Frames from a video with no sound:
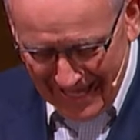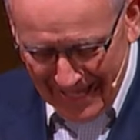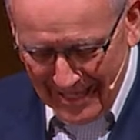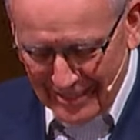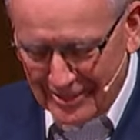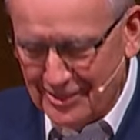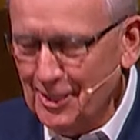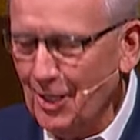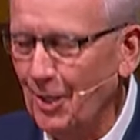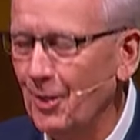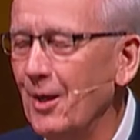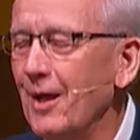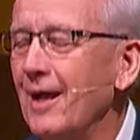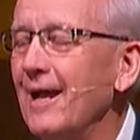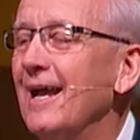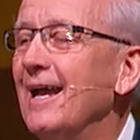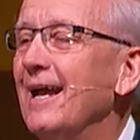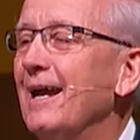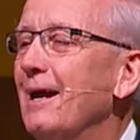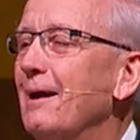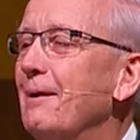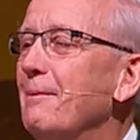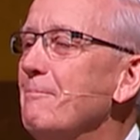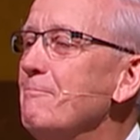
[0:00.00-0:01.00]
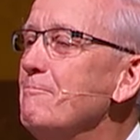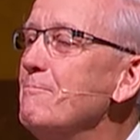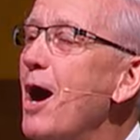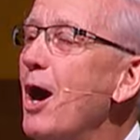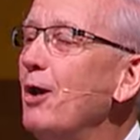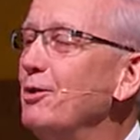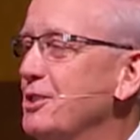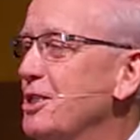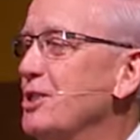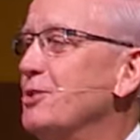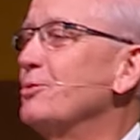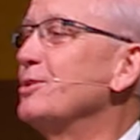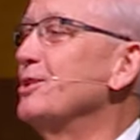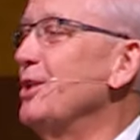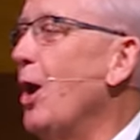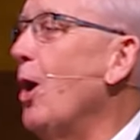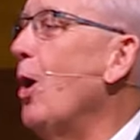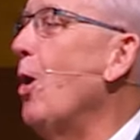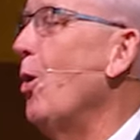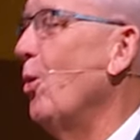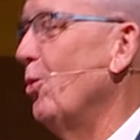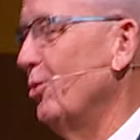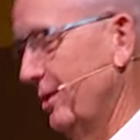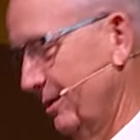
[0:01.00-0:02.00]
so Moses was
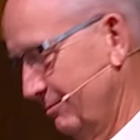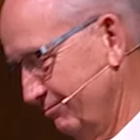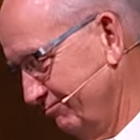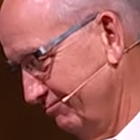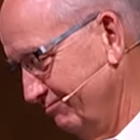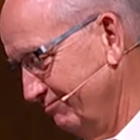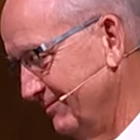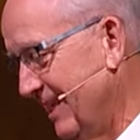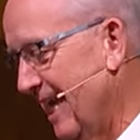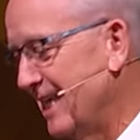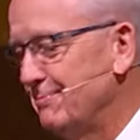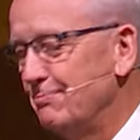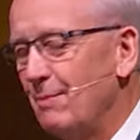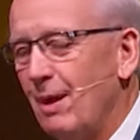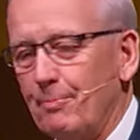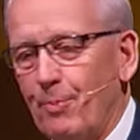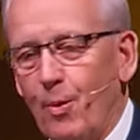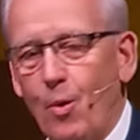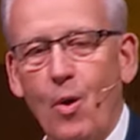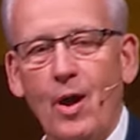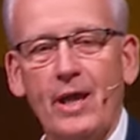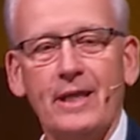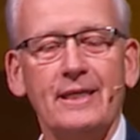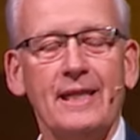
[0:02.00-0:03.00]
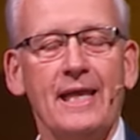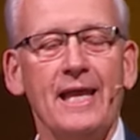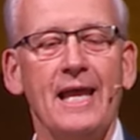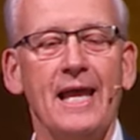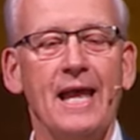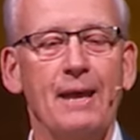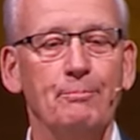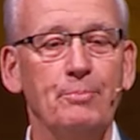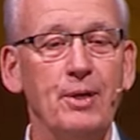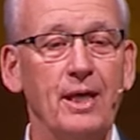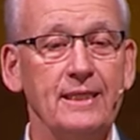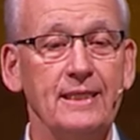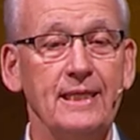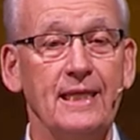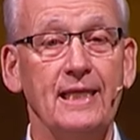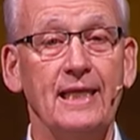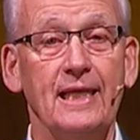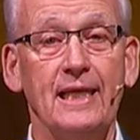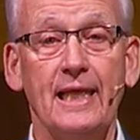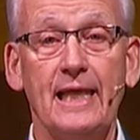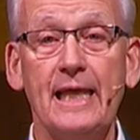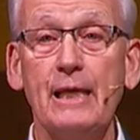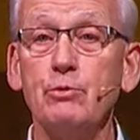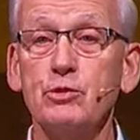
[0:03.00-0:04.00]
old, that's my point, but
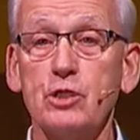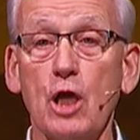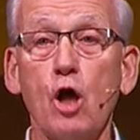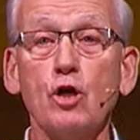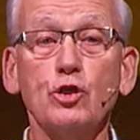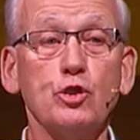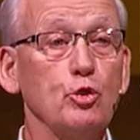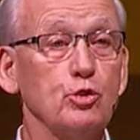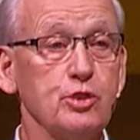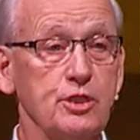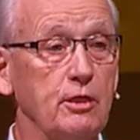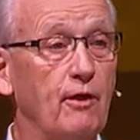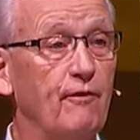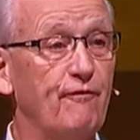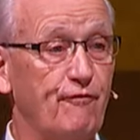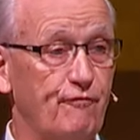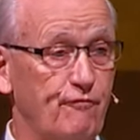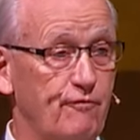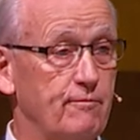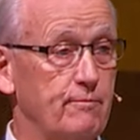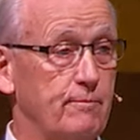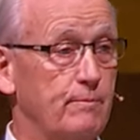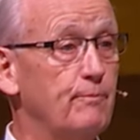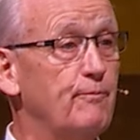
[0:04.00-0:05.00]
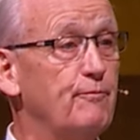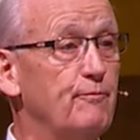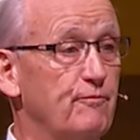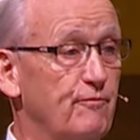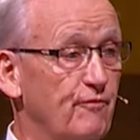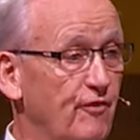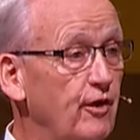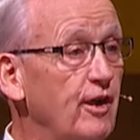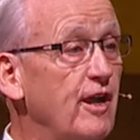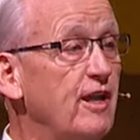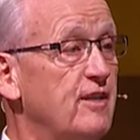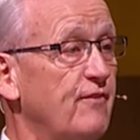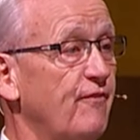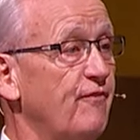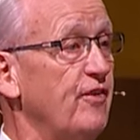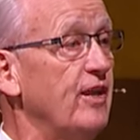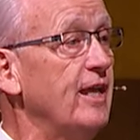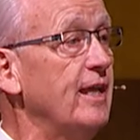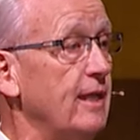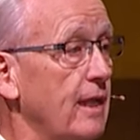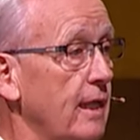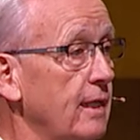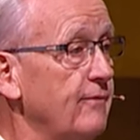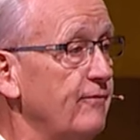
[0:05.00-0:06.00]
he was also still very
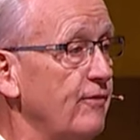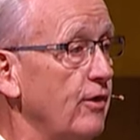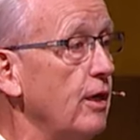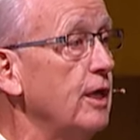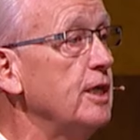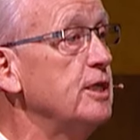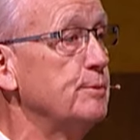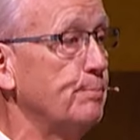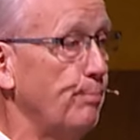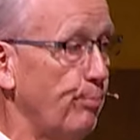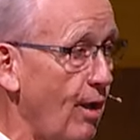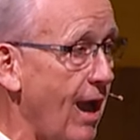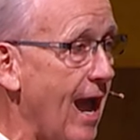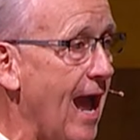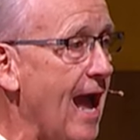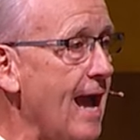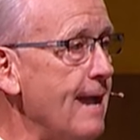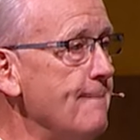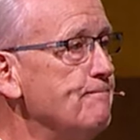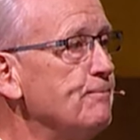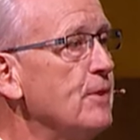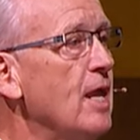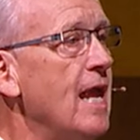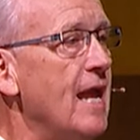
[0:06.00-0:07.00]
fit and very spry.